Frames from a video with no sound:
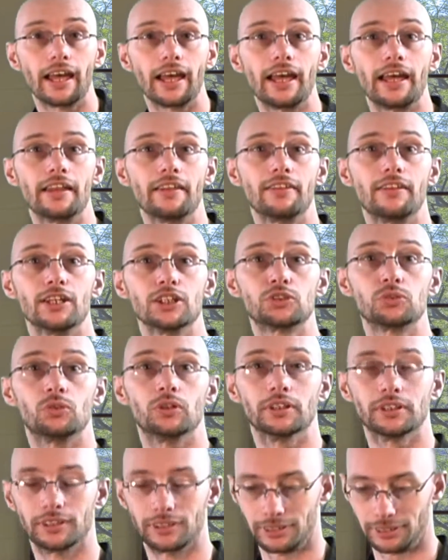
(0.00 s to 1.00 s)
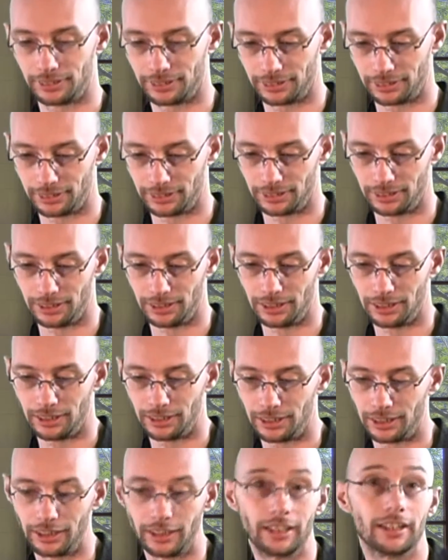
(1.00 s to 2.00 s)
And this one,
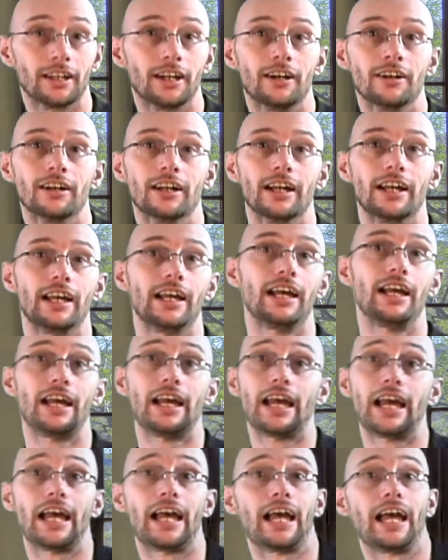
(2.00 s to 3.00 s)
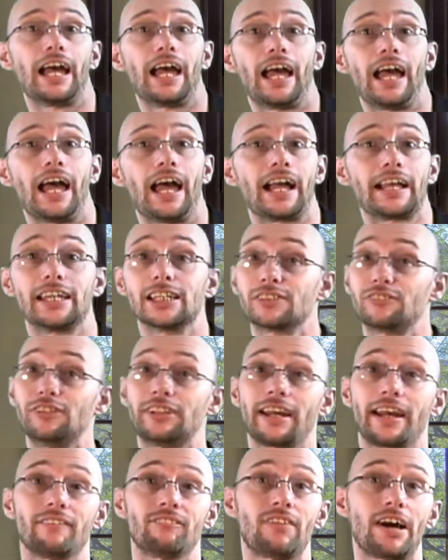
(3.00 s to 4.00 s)
you know, I guess if you
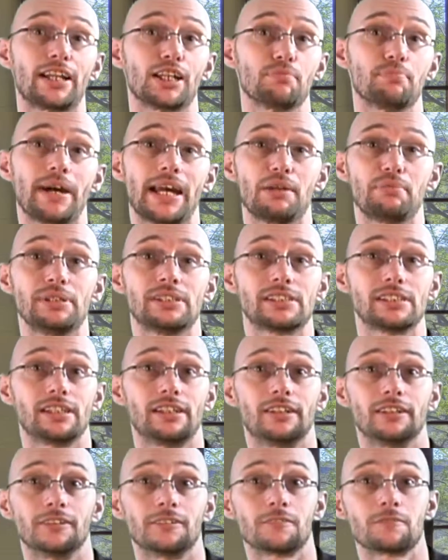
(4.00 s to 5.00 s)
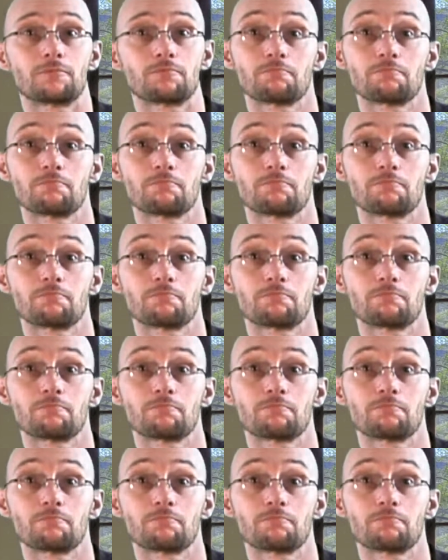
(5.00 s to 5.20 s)
can't find a babysitter,